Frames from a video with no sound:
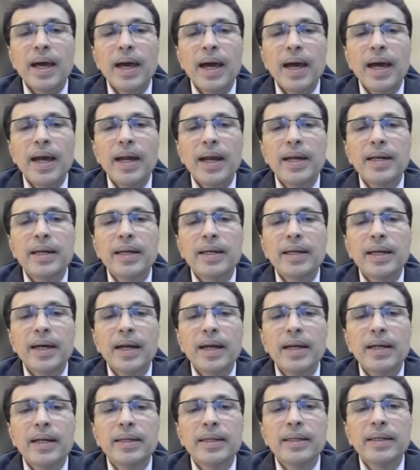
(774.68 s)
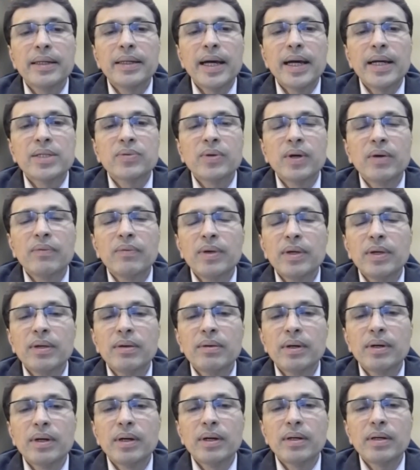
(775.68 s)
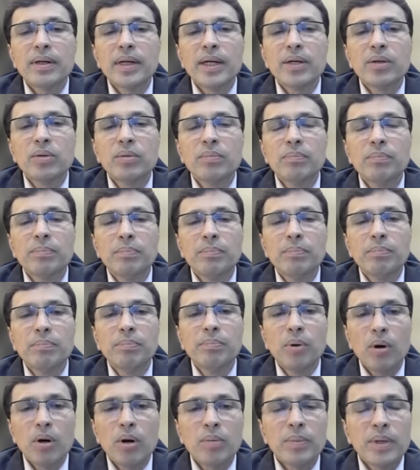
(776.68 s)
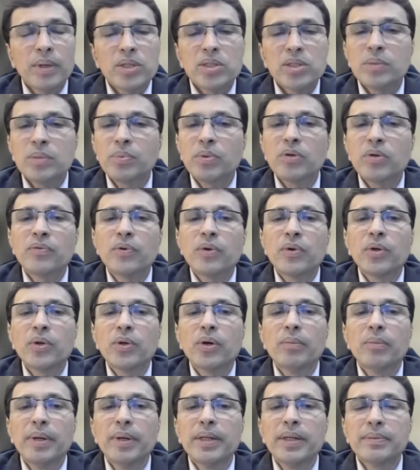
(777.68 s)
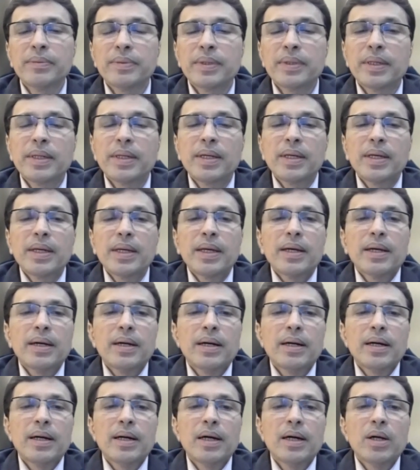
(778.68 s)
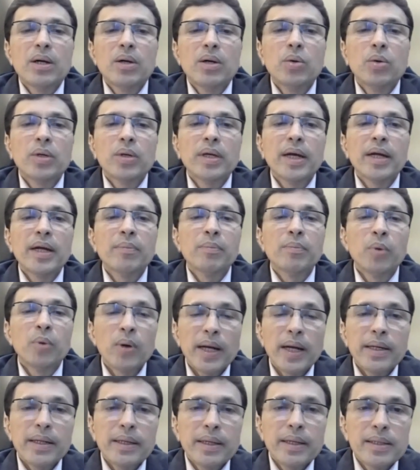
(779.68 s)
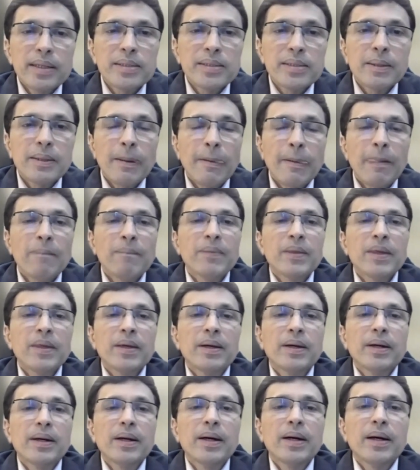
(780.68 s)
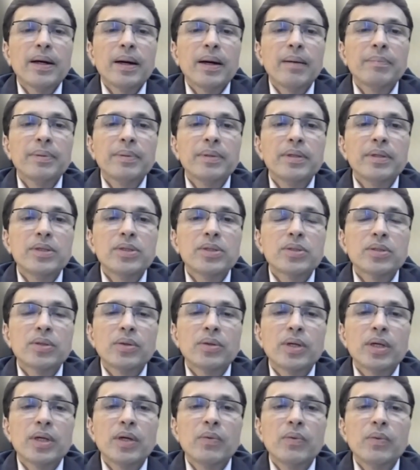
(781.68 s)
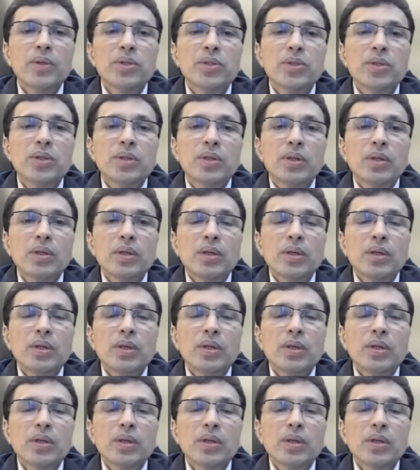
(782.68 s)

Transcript: And that's why we tried to broad-base the portfolio a bit, looking at more ideas, companies, okay, which